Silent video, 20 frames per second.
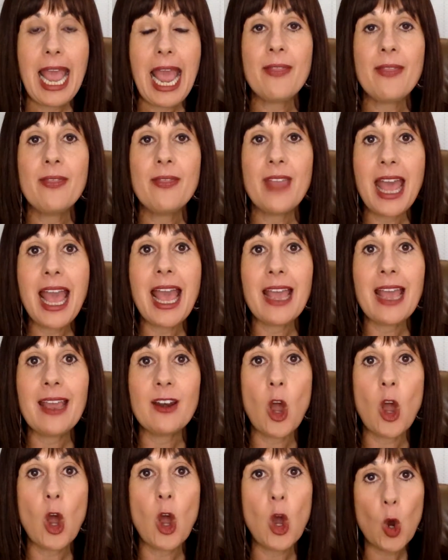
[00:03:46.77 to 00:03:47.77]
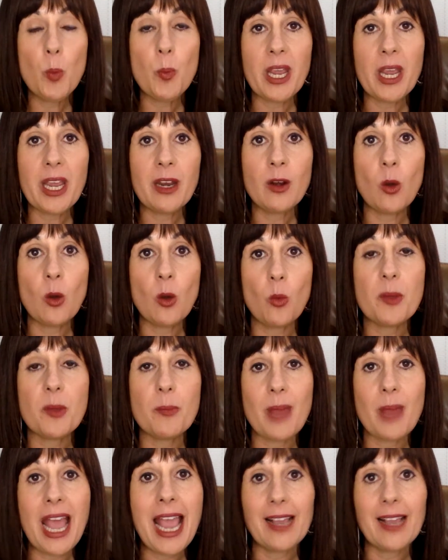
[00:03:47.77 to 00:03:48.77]
And then open with
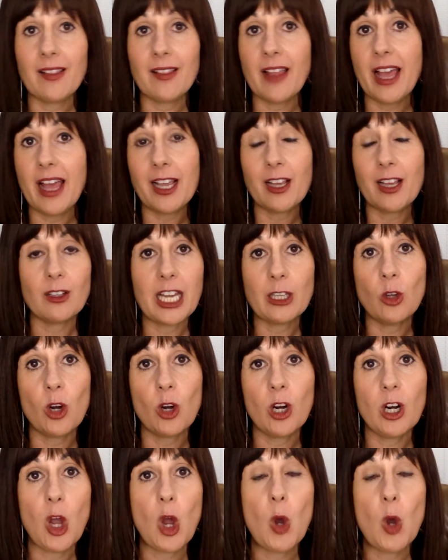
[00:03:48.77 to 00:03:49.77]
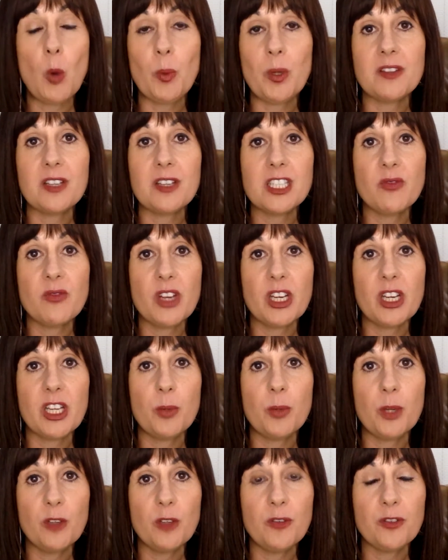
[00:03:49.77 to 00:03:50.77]
a bang, like Laura opened this
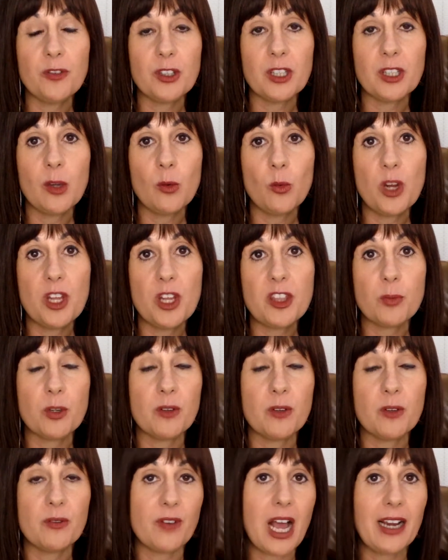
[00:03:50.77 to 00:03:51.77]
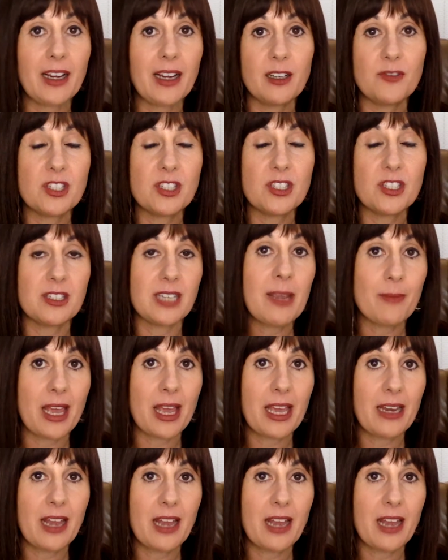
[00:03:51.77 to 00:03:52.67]
video beautifully with a provocative statement.